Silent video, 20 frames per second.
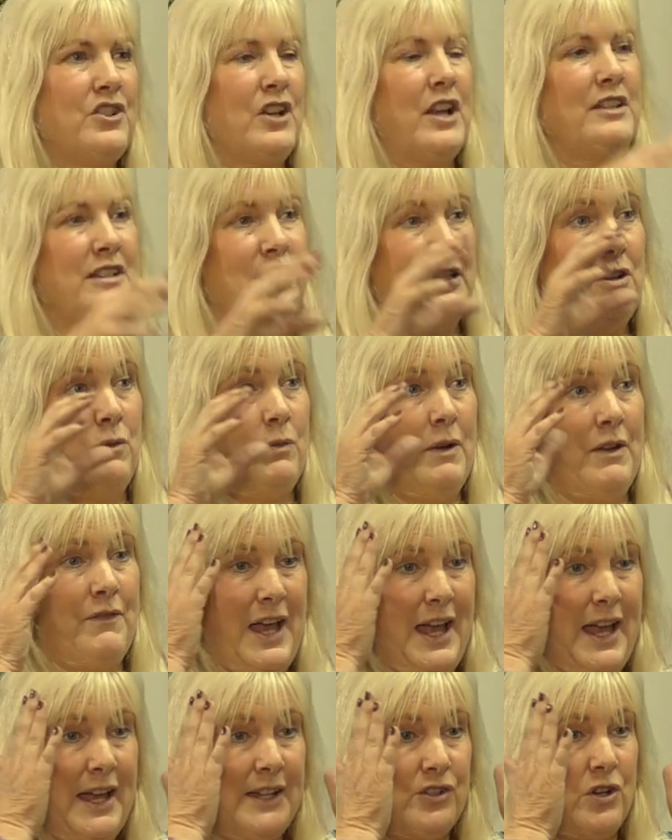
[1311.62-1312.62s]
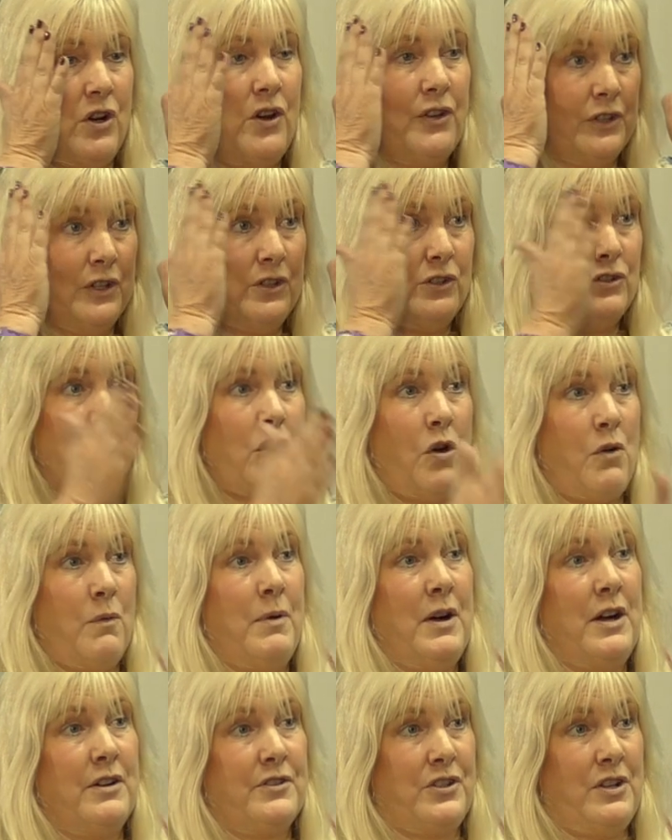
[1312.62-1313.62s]
it and deal with head-on dog
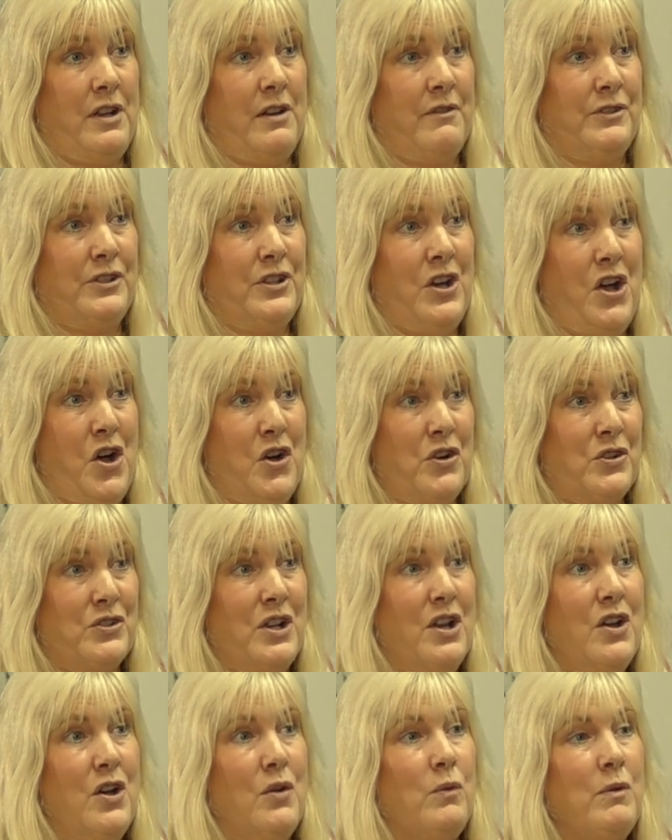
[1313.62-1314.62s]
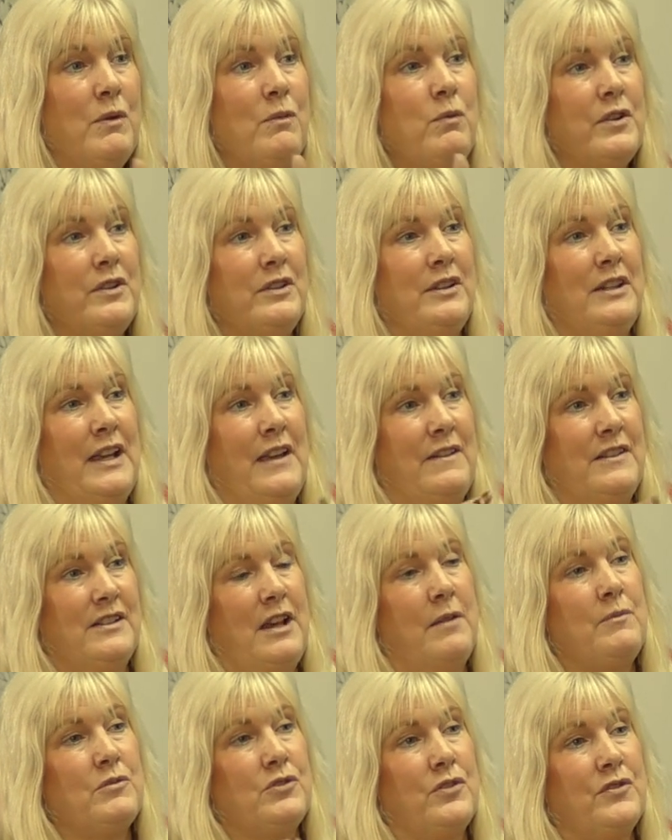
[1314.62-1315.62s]
barks at other dogs, we wouldn't get the
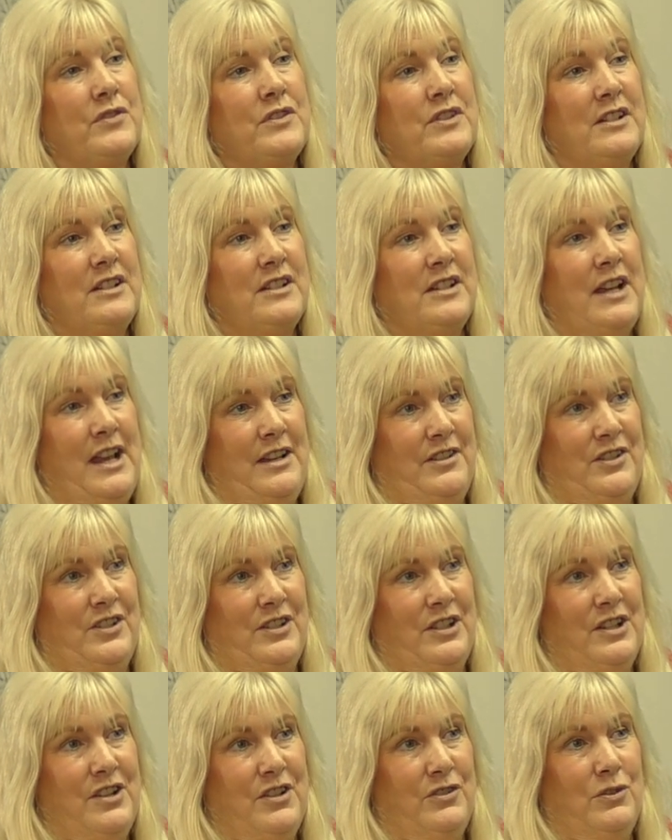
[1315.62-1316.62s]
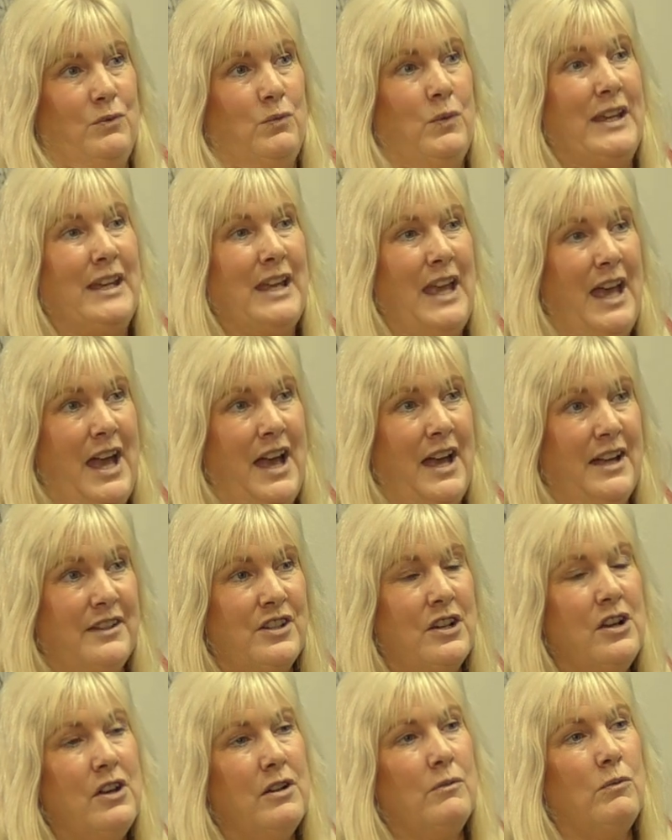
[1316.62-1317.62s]
same sort of success that we get.
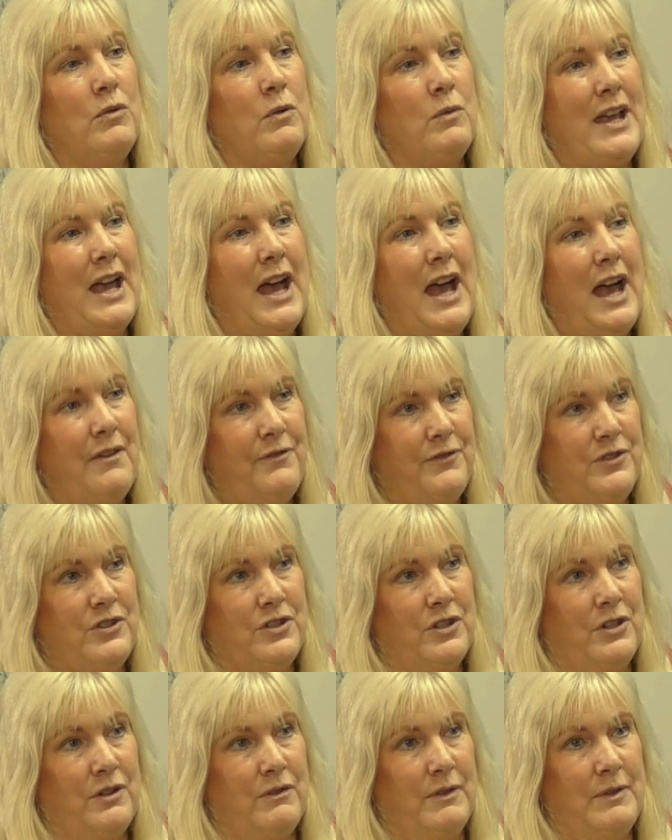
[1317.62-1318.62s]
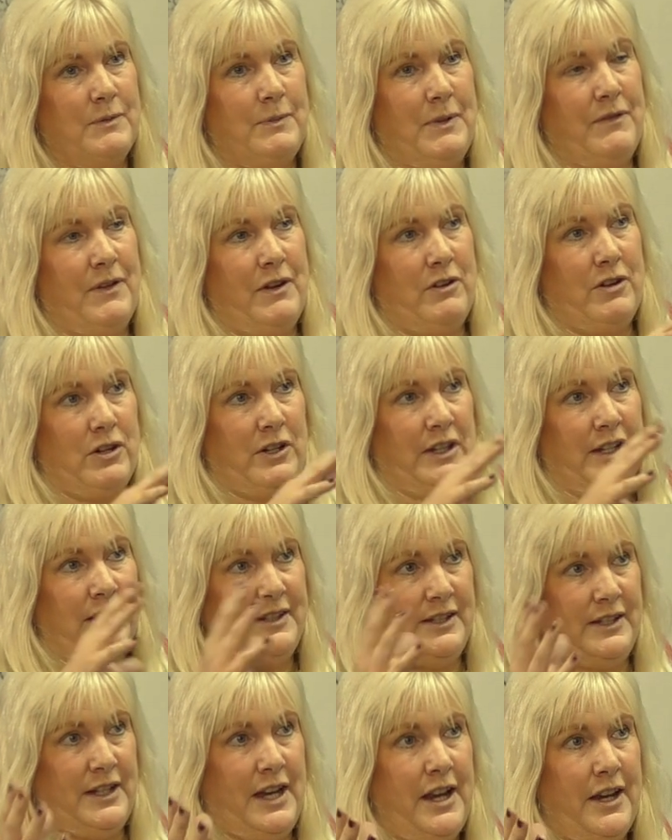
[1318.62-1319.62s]
What we have to do is be very
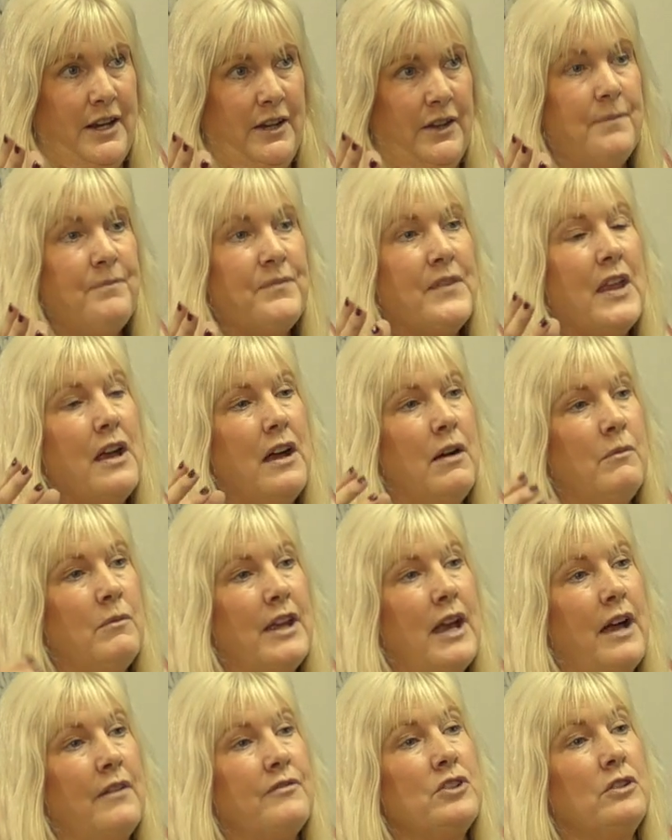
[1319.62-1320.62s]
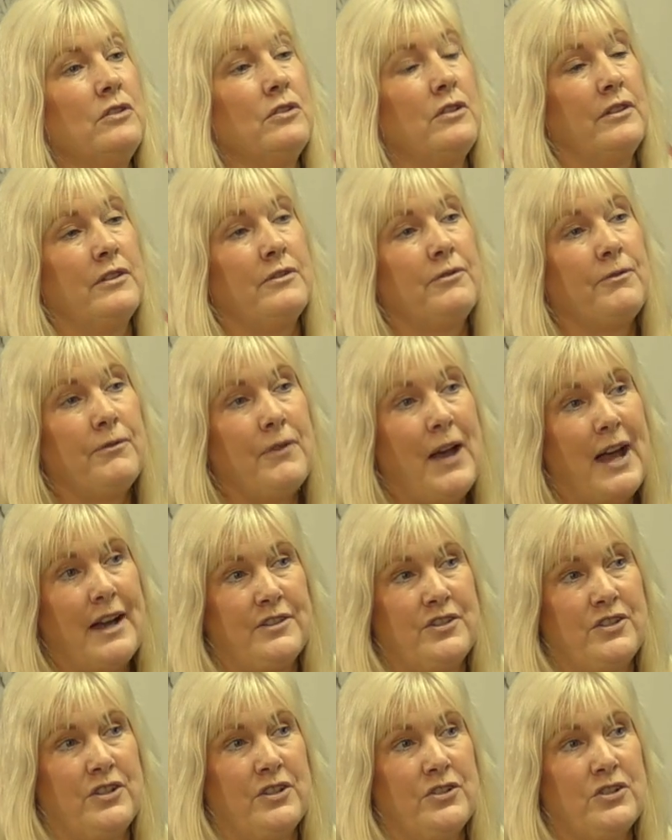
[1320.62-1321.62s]
holistic, and we have to look at the
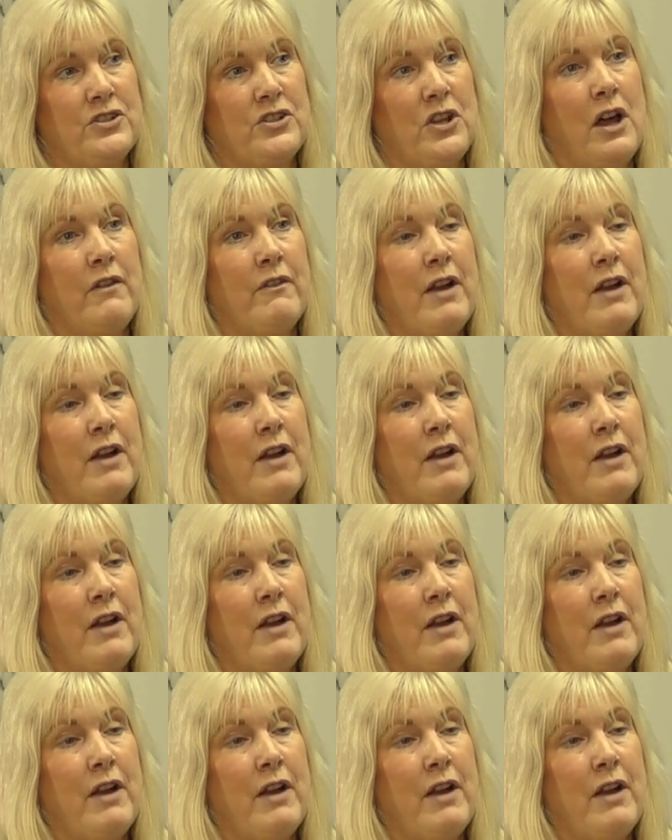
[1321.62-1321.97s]
factors that are